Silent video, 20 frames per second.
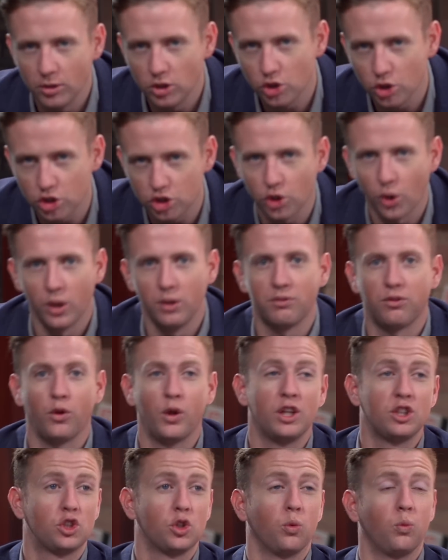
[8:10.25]
He's just so
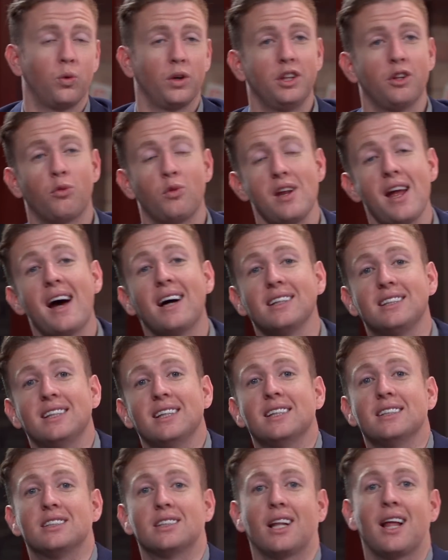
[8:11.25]
influential. When the
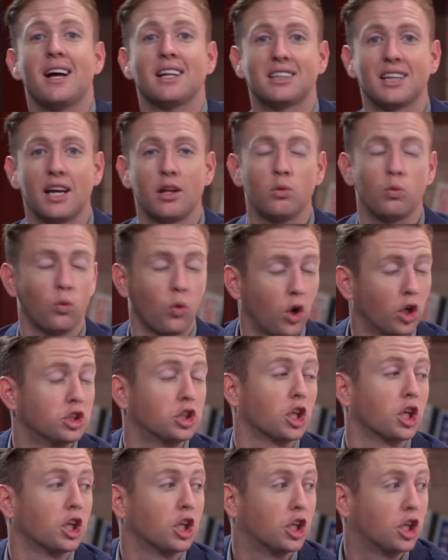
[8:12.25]
reality is, Zlatan
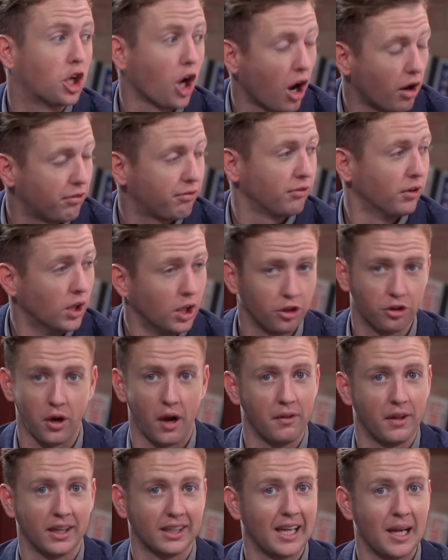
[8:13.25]
was guff
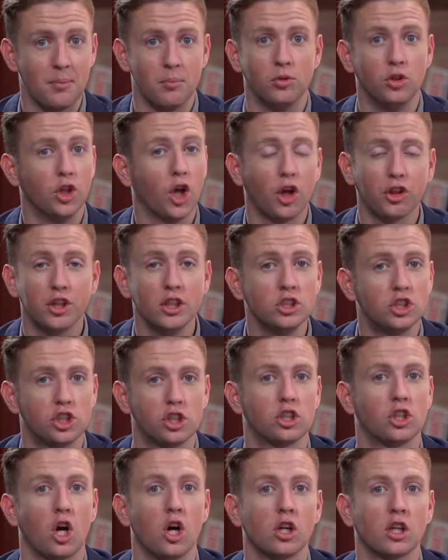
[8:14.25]
throughout that game. Nothing
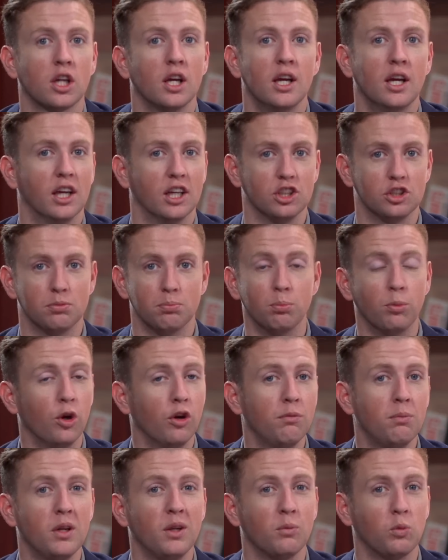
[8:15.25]
stuck. His
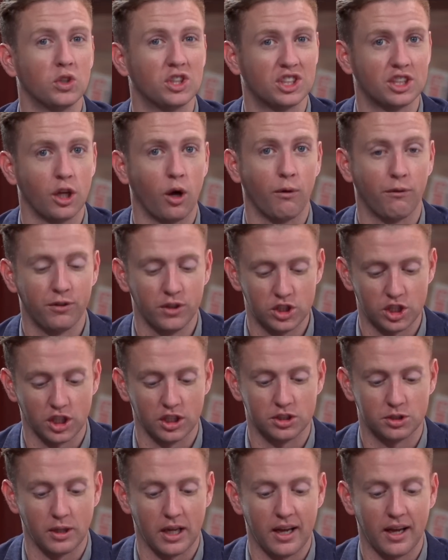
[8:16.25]
movement was selfish.
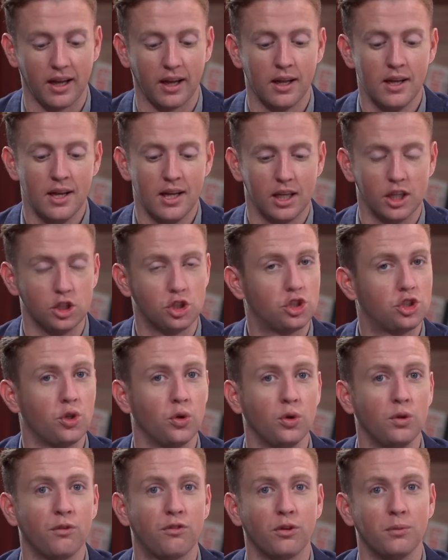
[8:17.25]
His
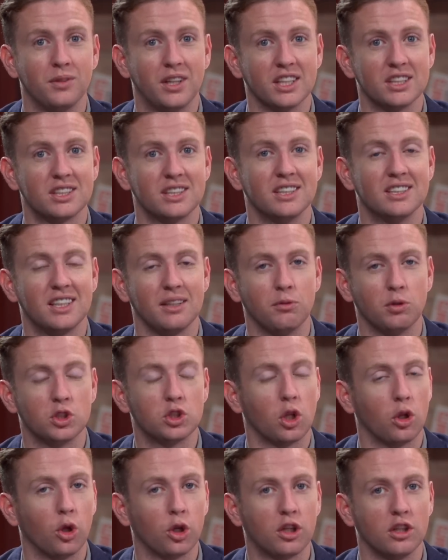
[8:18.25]
shooting from distance, he
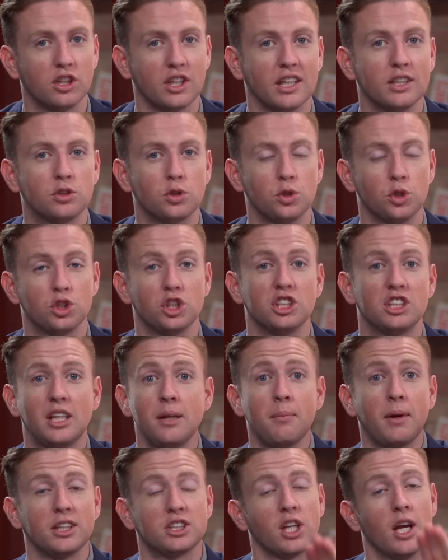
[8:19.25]
wasn't looking to introduce his
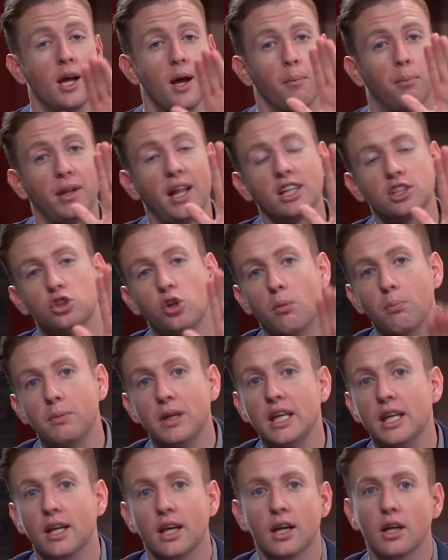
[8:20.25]
teammates. But that's not
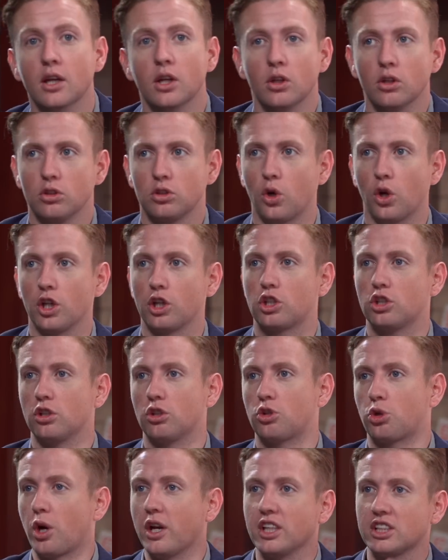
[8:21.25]
me going to
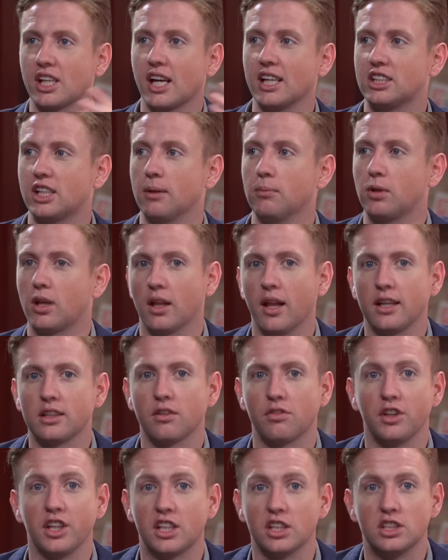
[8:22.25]
criticize him
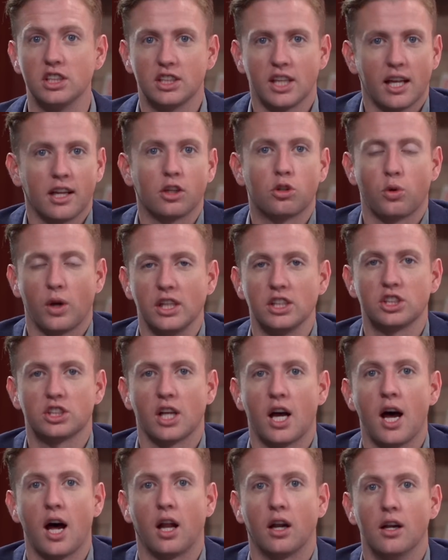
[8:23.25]
collectively, because he's had a great
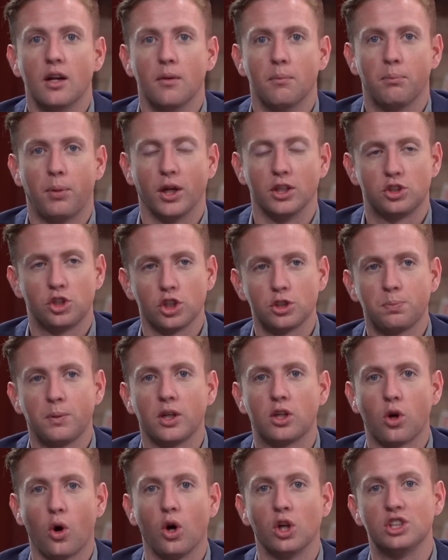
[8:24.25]
start. But just
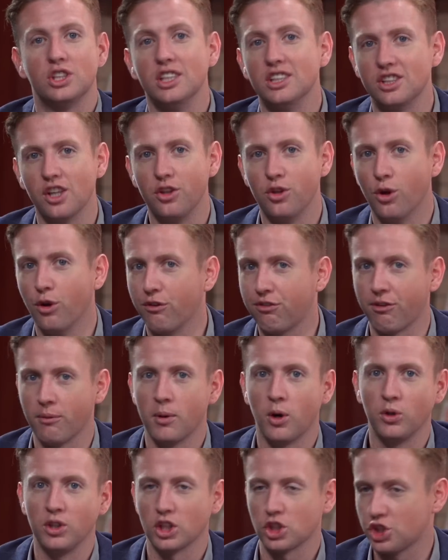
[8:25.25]
because he's the new
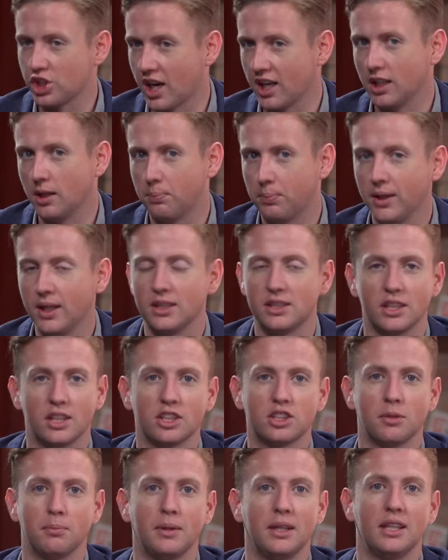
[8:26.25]
familiar shiny piece, it
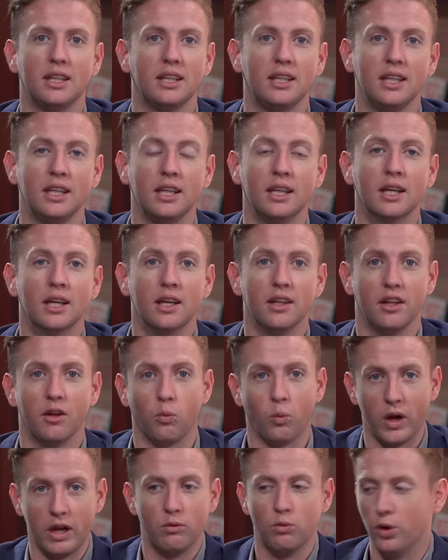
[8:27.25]
doesn't mean
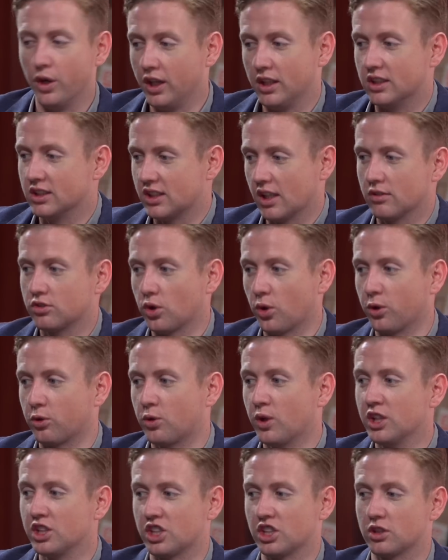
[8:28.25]
that Wayne Rooney deserves all the
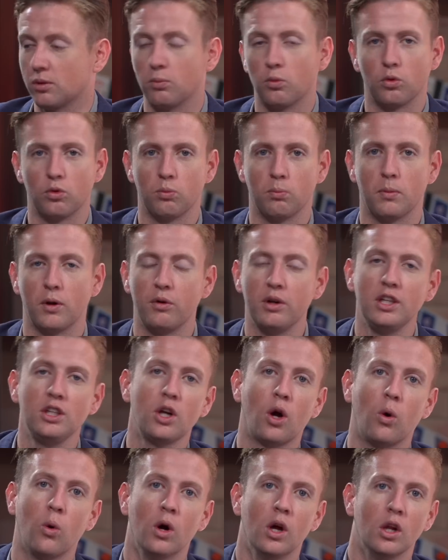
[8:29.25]
criticism.
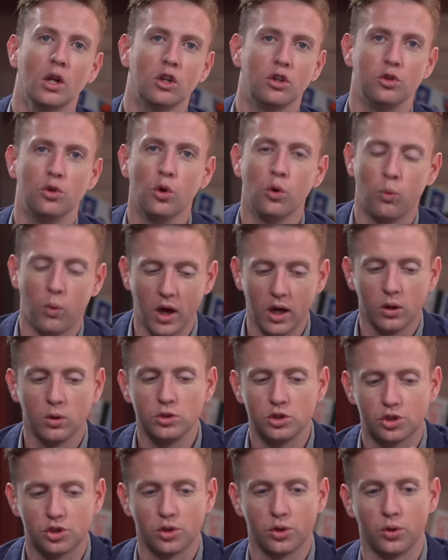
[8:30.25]
Mourinho knew well
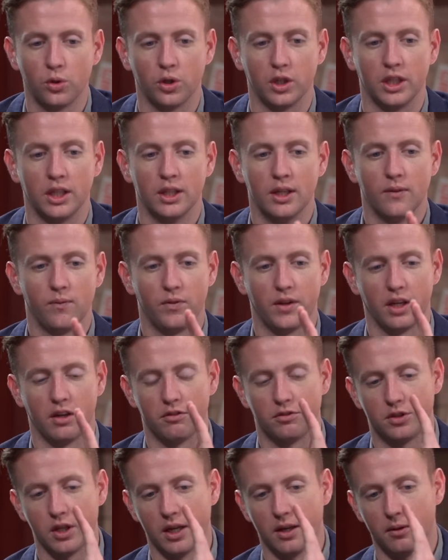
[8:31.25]
and truly that
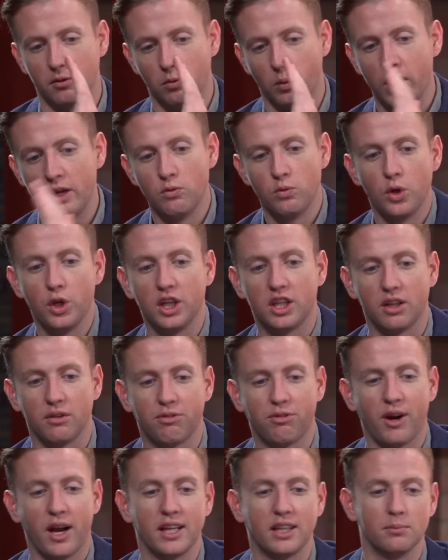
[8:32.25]
if Wayne Rooney
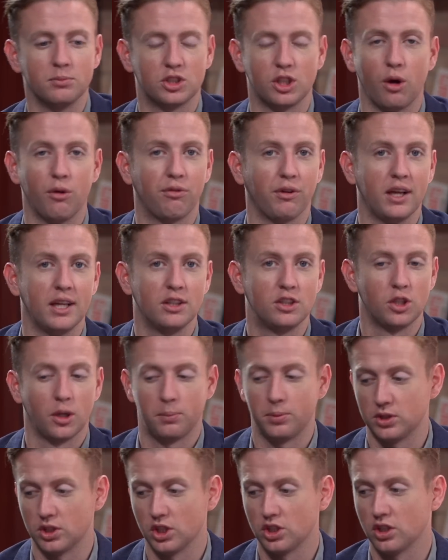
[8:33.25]
could find himself into
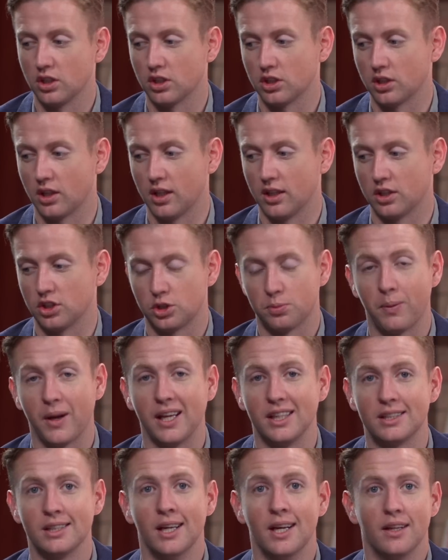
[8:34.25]
a position of
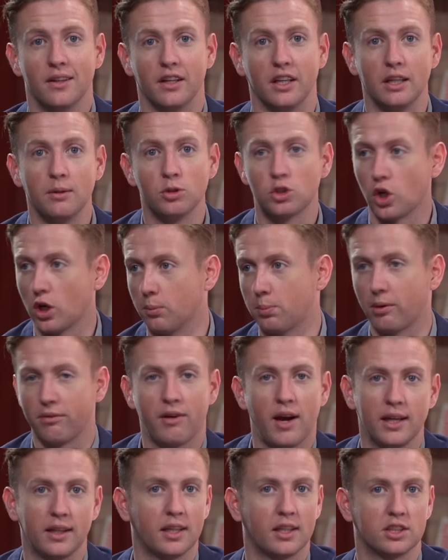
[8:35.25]
space, that he was going to
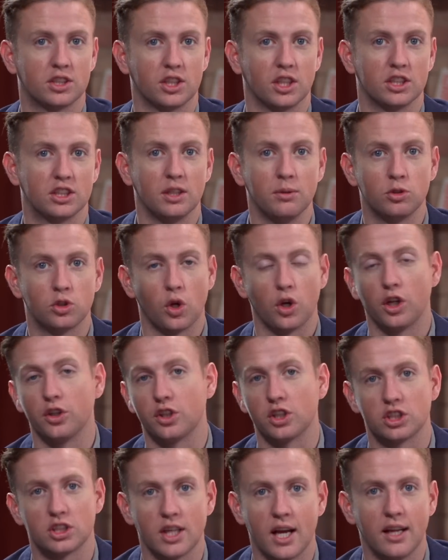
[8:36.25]
provide an assist. He was going to
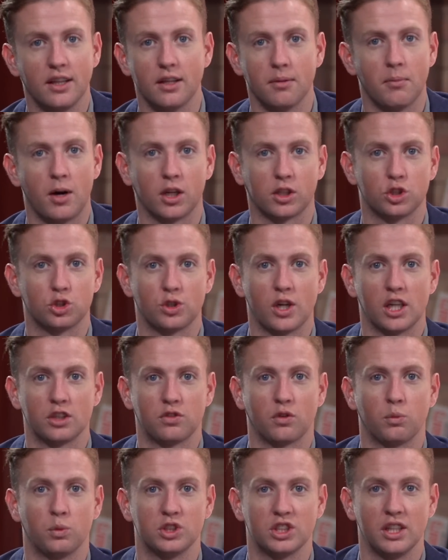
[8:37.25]
understand that Marcus
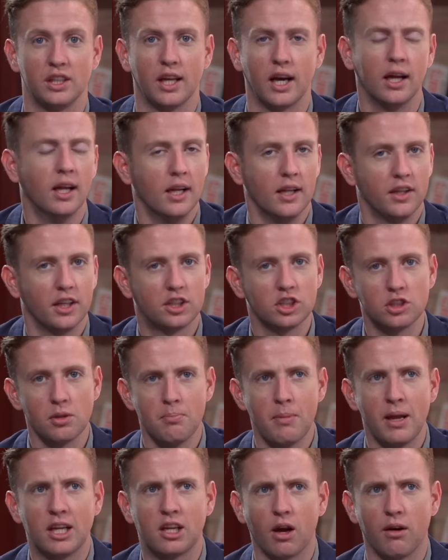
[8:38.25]
Rashford was in there. That
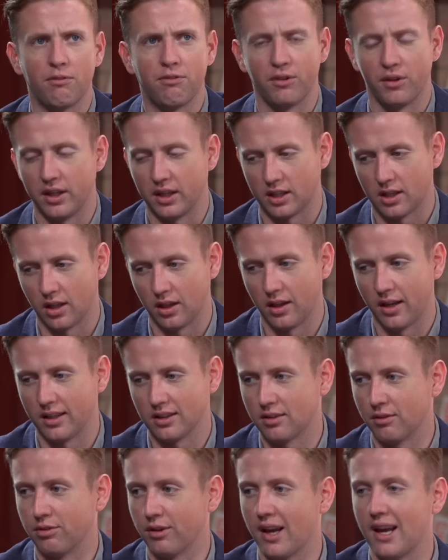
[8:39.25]
doesn't make up for the
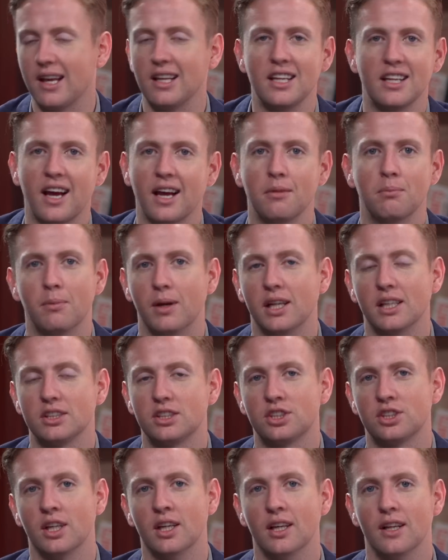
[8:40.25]
collective 89
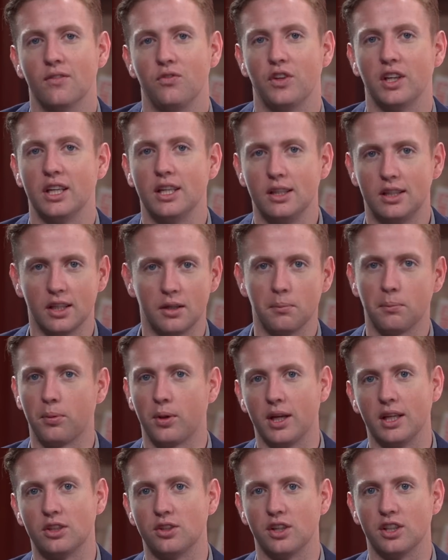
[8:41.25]
minutes that he didn't
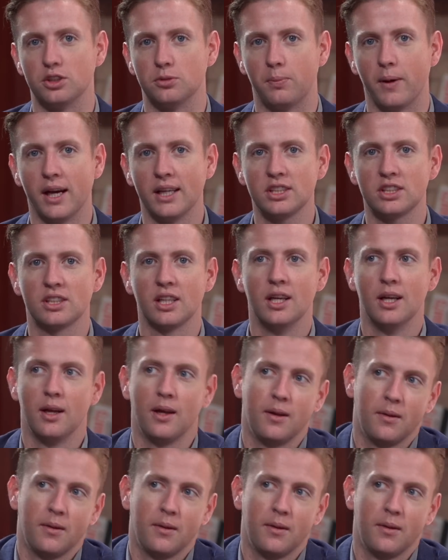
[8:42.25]
play to his best.